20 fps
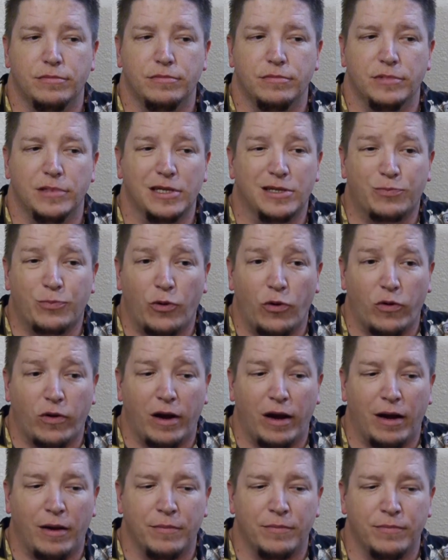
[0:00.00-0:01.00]
This
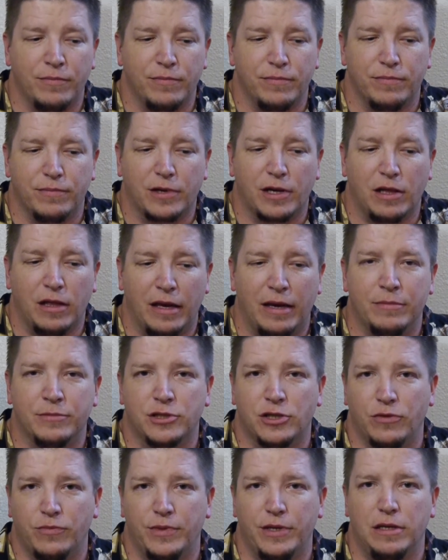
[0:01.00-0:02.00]
program
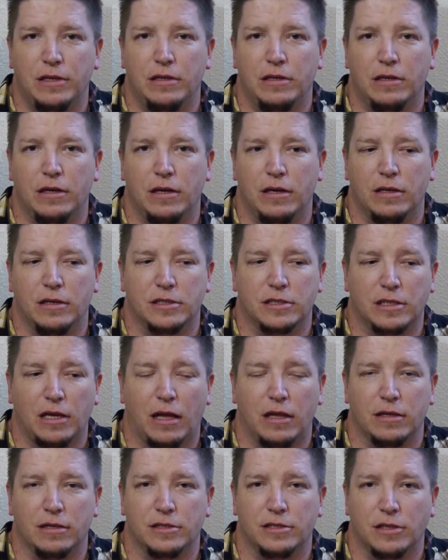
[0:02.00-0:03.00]
claims to be a
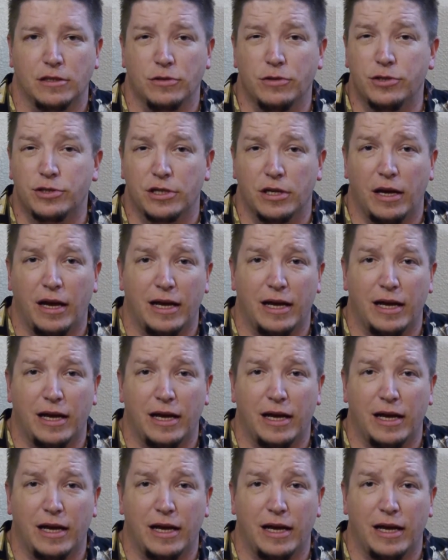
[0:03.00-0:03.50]
solid solution.